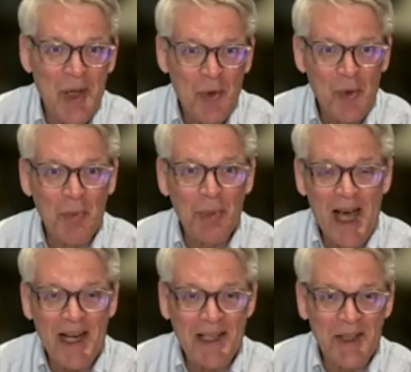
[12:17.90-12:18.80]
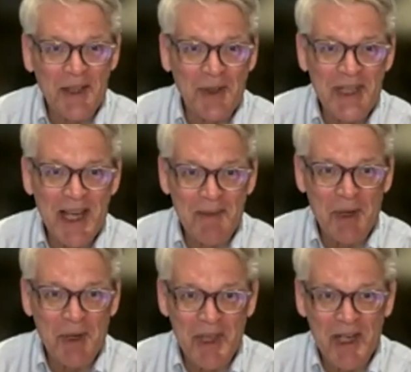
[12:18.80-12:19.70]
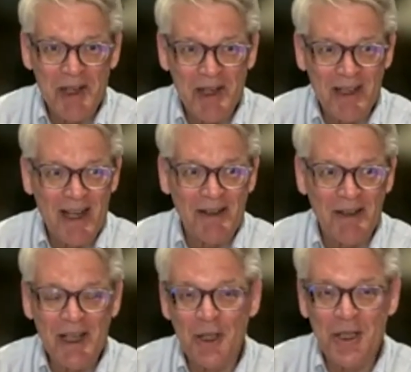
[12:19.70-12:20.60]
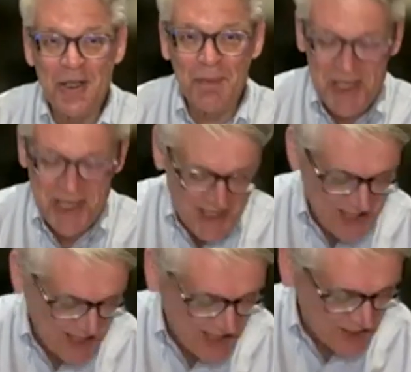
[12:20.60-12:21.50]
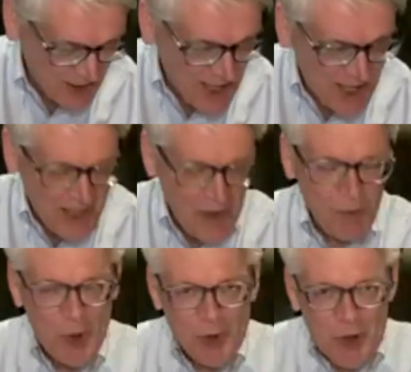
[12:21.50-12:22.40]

were plotting the whole time they were there on how they could launch a business together. They were both